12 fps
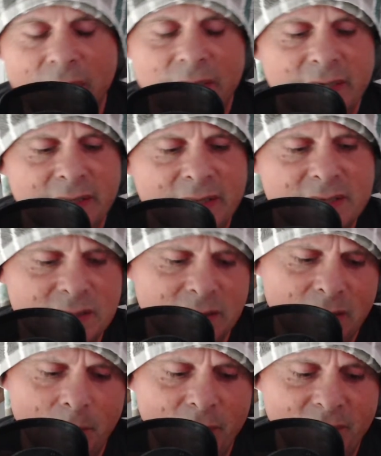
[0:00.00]
there's a
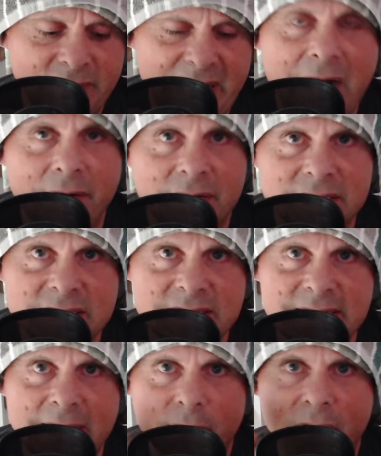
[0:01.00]
number of characters
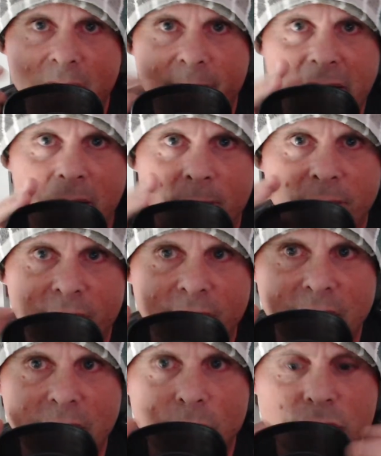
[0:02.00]
now coming up through
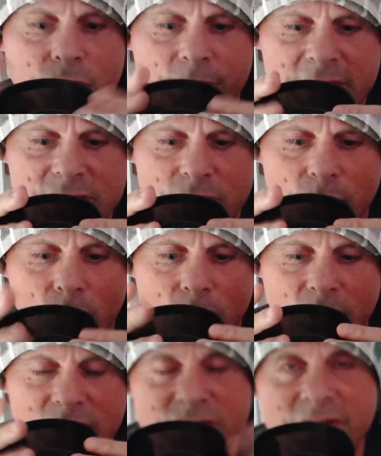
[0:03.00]
the Ultramarines lore.
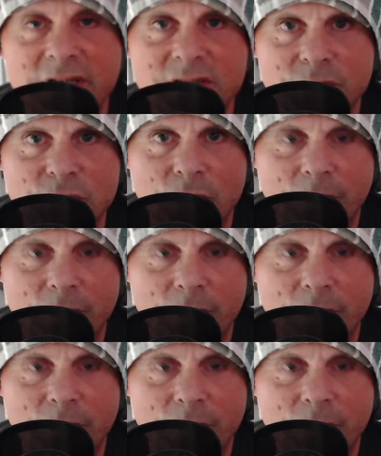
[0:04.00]
It's strange that we're talking about